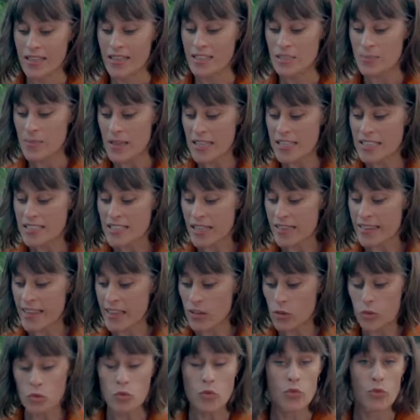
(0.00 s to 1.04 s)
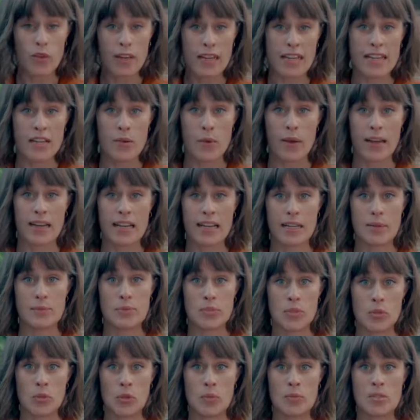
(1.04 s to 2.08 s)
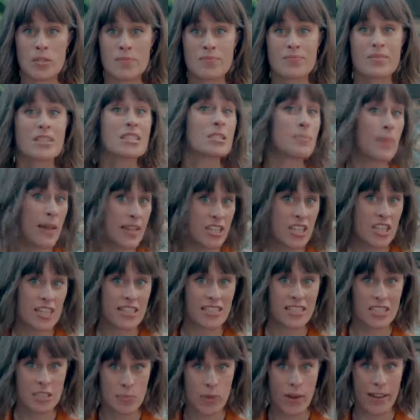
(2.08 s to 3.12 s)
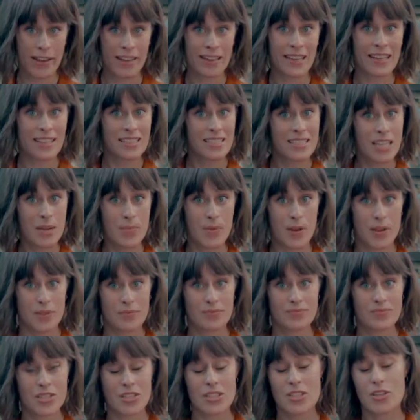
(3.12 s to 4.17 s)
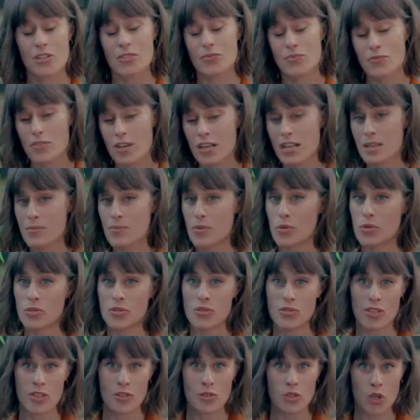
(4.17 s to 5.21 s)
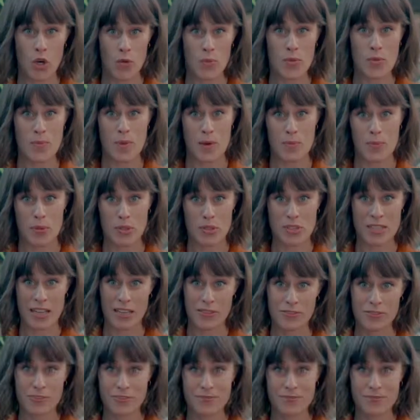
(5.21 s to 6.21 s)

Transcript: This means that they're all really quickly absorbed, especially in spring and summer. So it's really important that you top them up yourself.